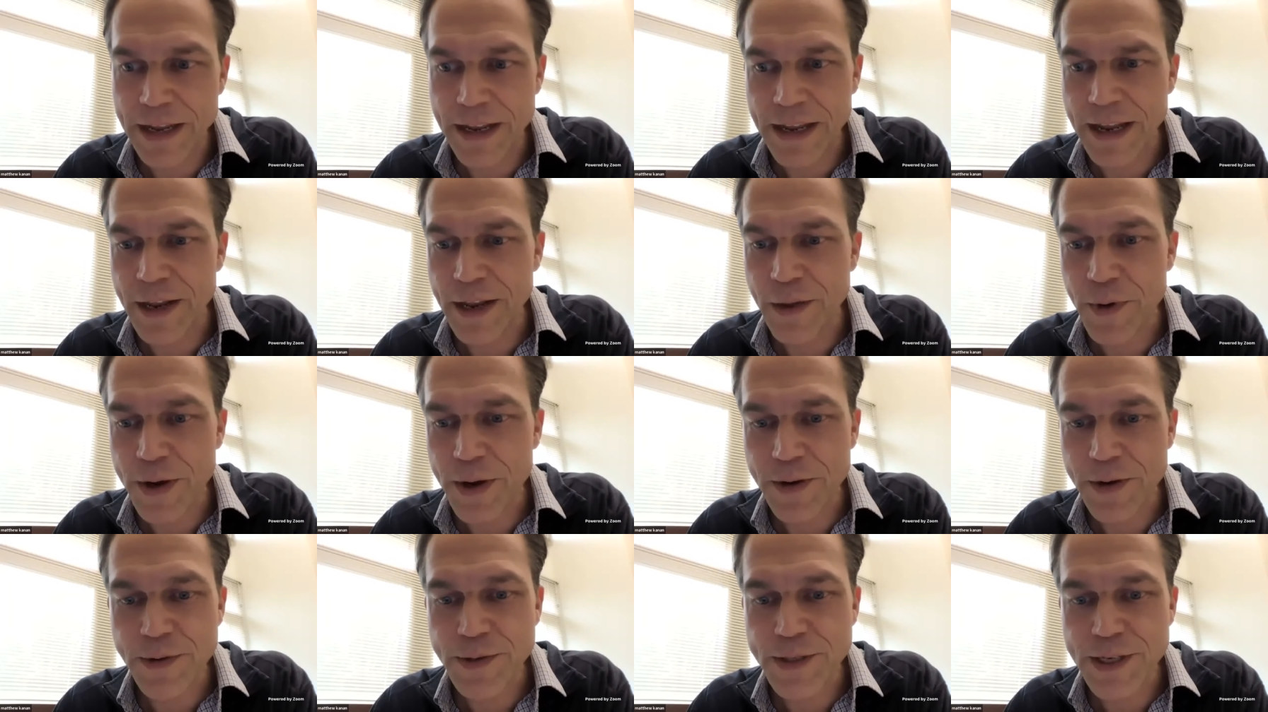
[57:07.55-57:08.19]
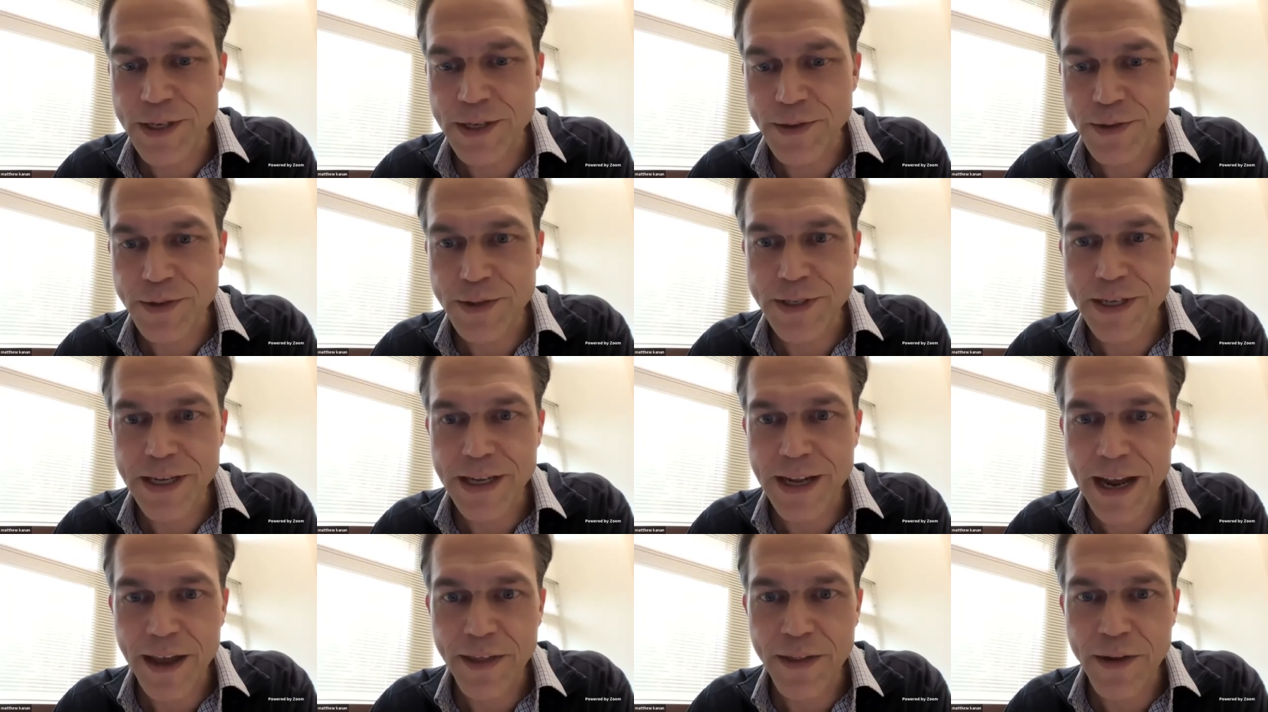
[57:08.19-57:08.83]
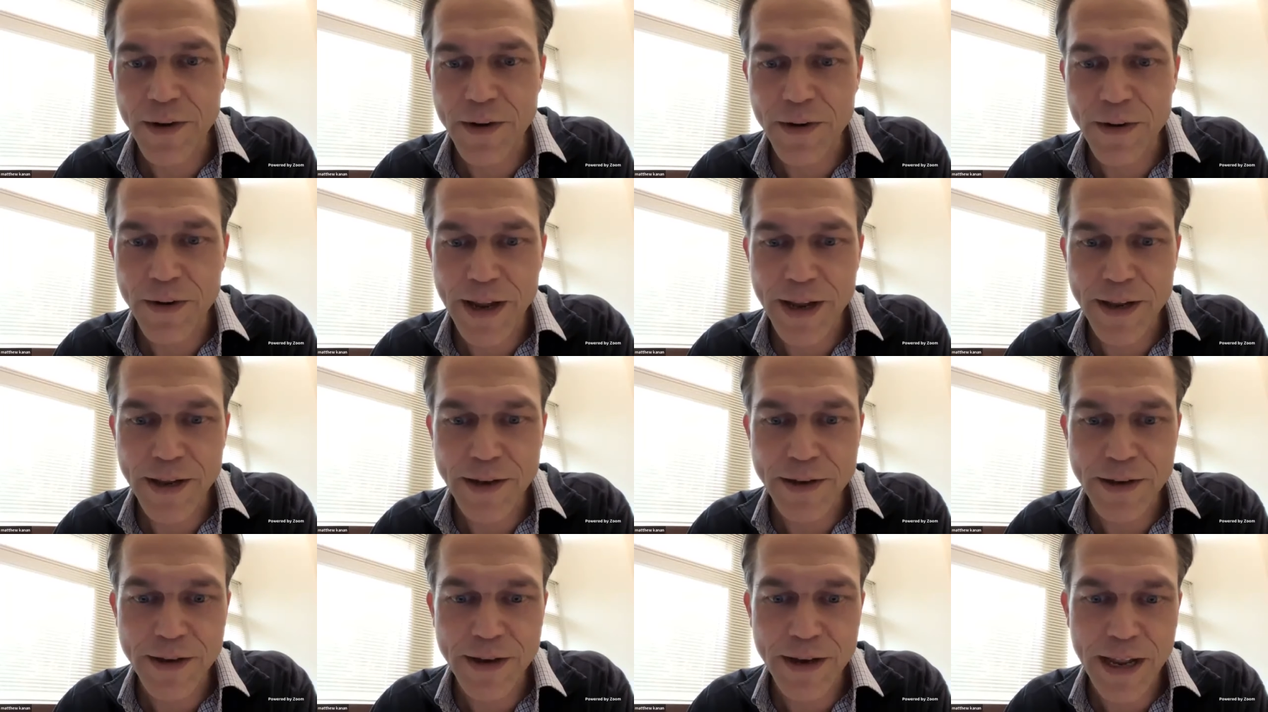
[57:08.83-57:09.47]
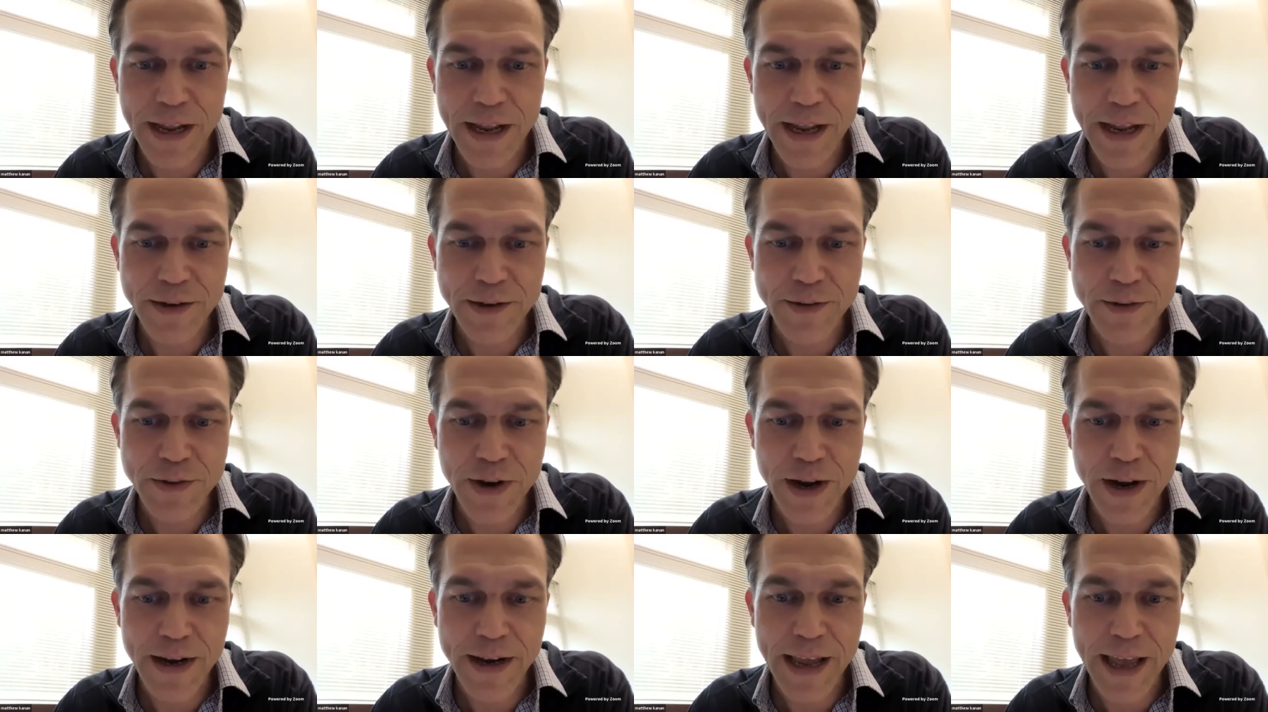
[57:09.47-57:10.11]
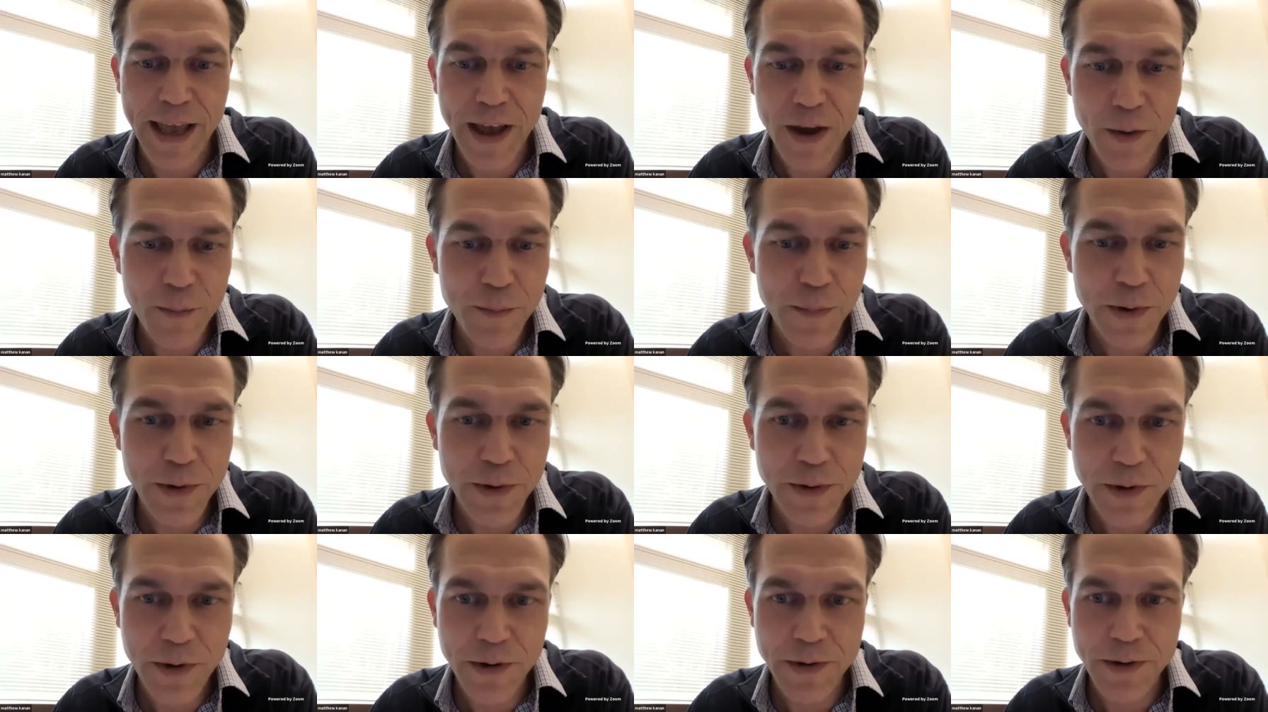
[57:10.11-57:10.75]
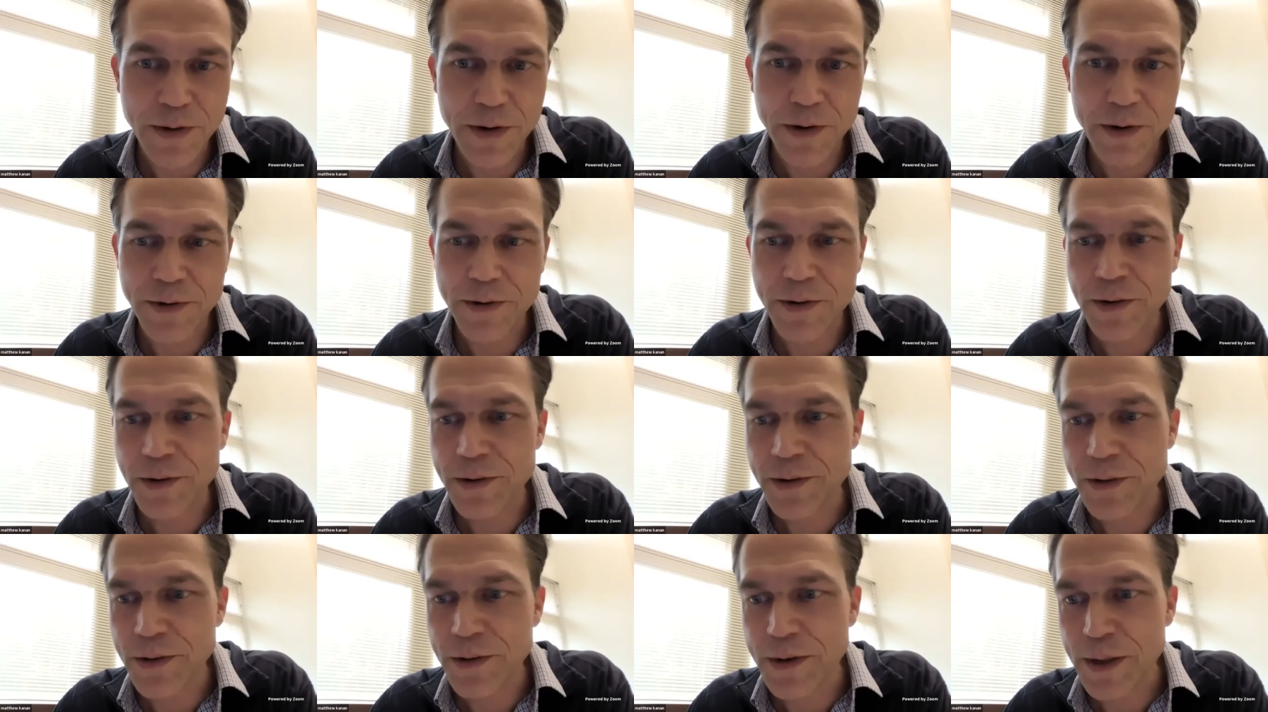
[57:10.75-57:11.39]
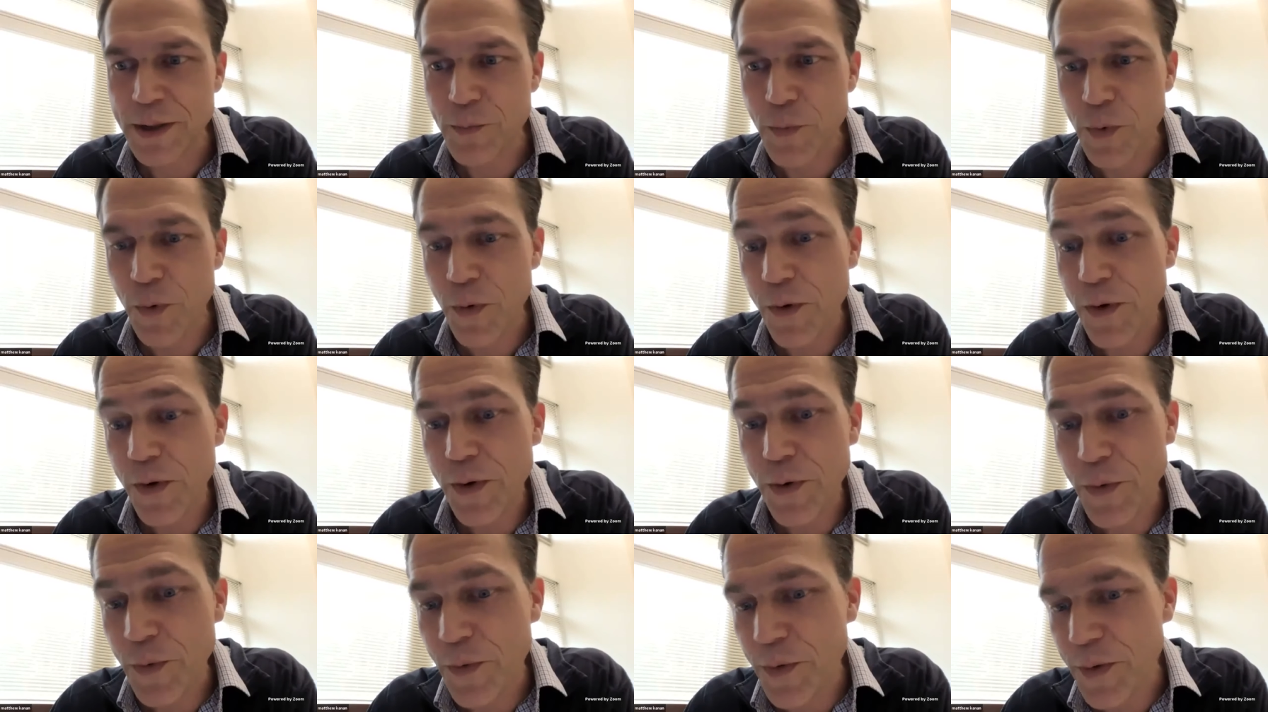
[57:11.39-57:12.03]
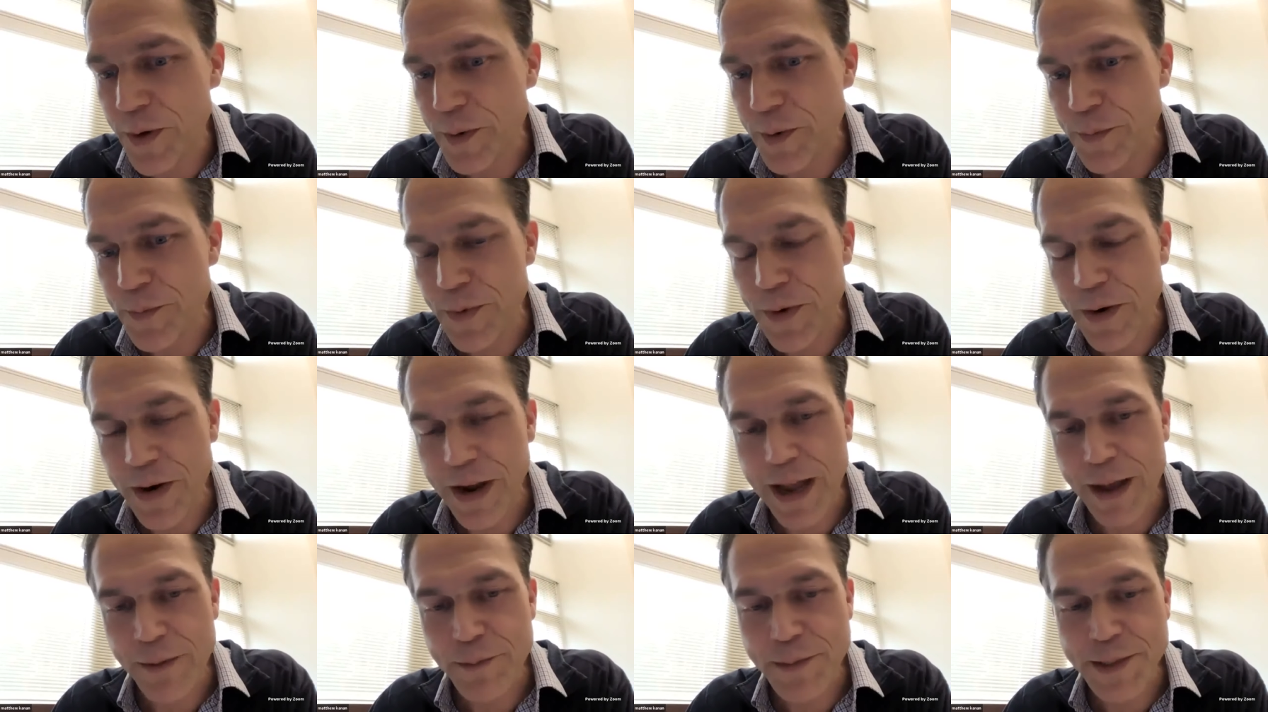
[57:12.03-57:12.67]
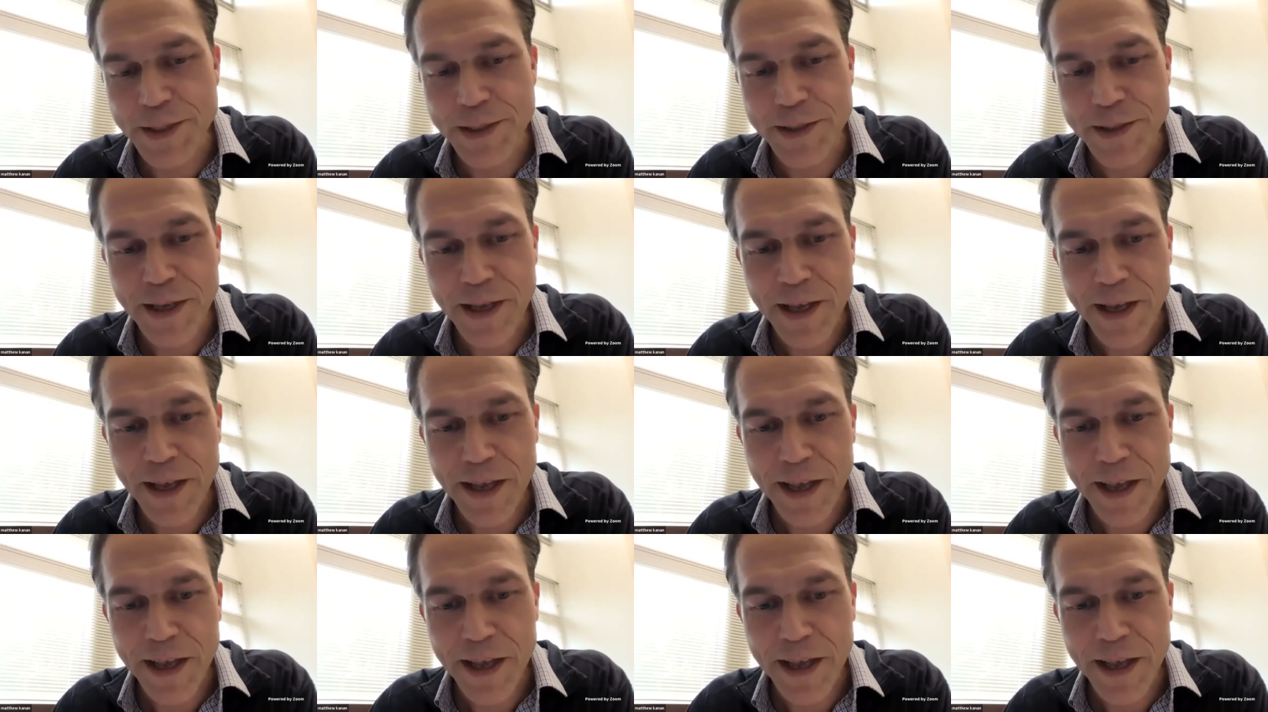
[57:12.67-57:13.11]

anyone who's interested either in, in trying to help or, or, or learning more, or perhaps